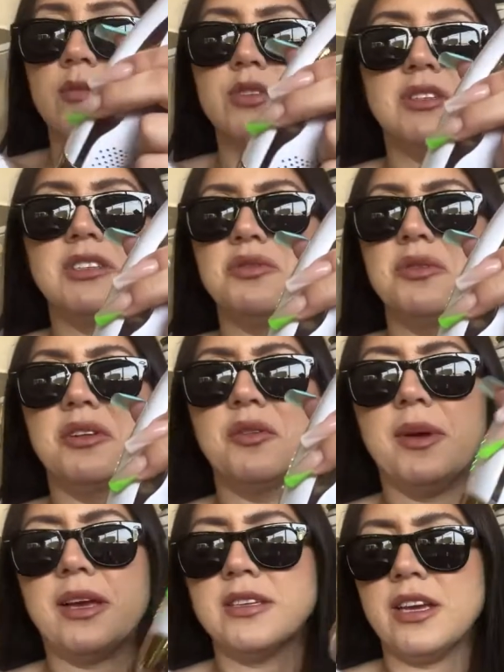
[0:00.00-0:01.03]
just gonna do a little
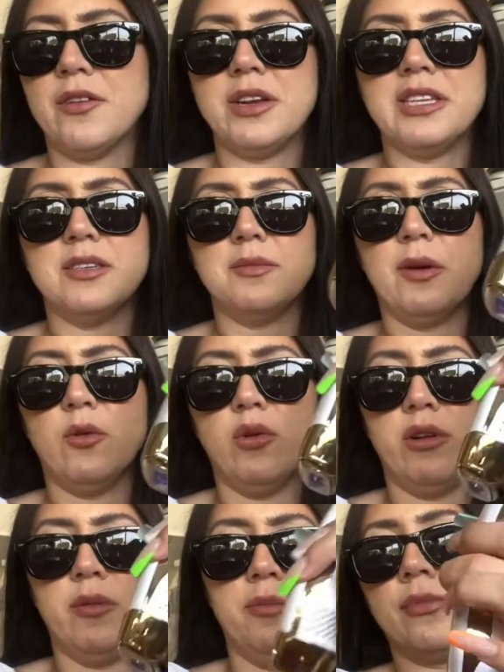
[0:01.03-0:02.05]
bit because I already did my whole
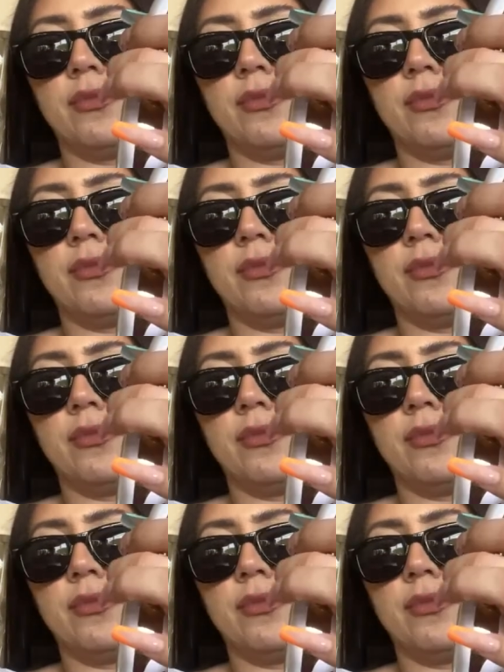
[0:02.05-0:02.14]
arm.